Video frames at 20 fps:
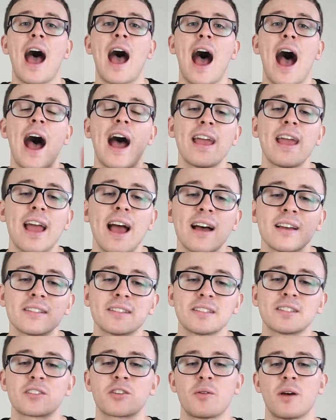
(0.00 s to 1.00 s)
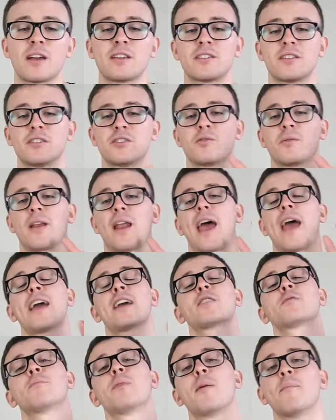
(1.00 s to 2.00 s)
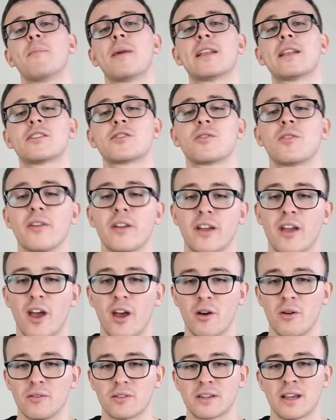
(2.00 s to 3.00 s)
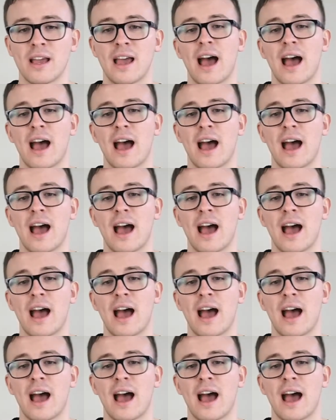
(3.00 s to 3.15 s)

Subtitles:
I asked this question to an expert mentor and coach.